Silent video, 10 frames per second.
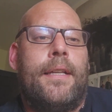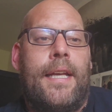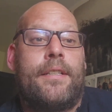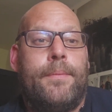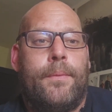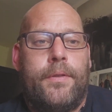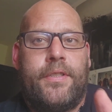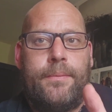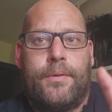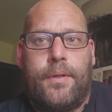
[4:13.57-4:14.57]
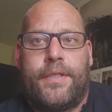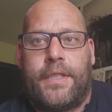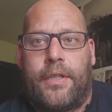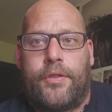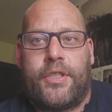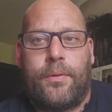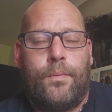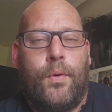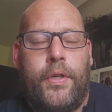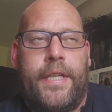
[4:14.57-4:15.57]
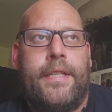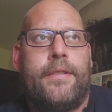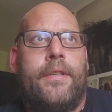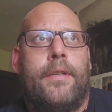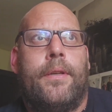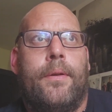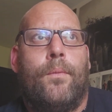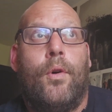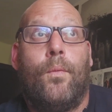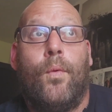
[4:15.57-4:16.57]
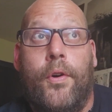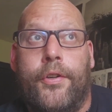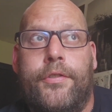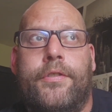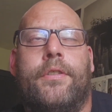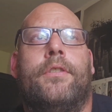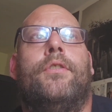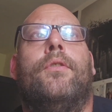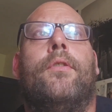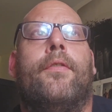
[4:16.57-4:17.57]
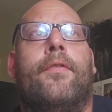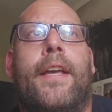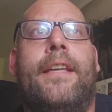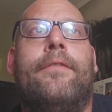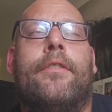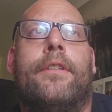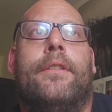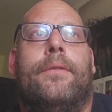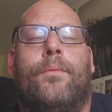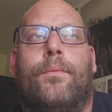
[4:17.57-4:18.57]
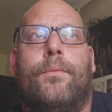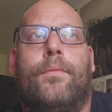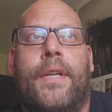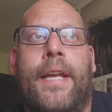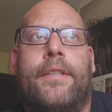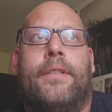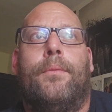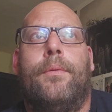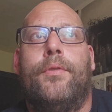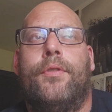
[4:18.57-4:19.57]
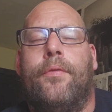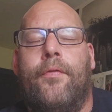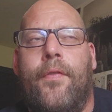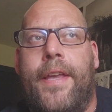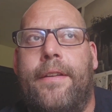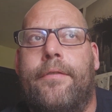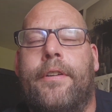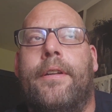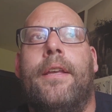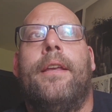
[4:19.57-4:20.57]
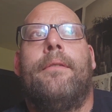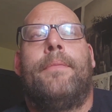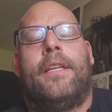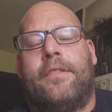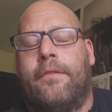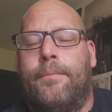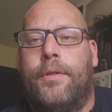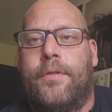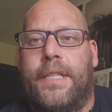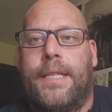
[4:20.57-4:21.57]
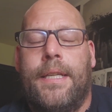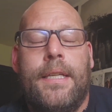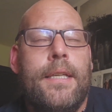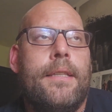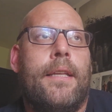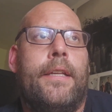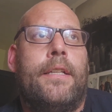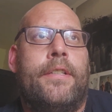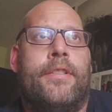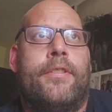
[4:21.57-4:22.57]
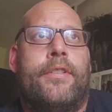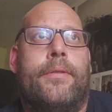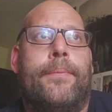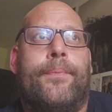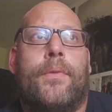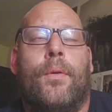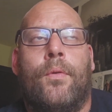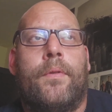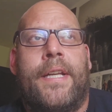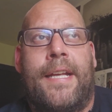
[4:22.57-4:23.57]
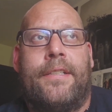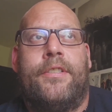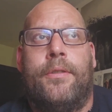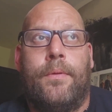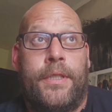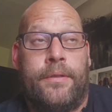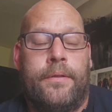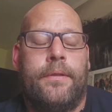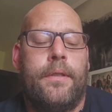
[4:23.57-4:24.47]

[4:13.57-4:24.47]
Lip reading: And he asked me one simple question. He goes, so what was your favorite reaction? What was your favorite piece of music that you listened to or reacted to when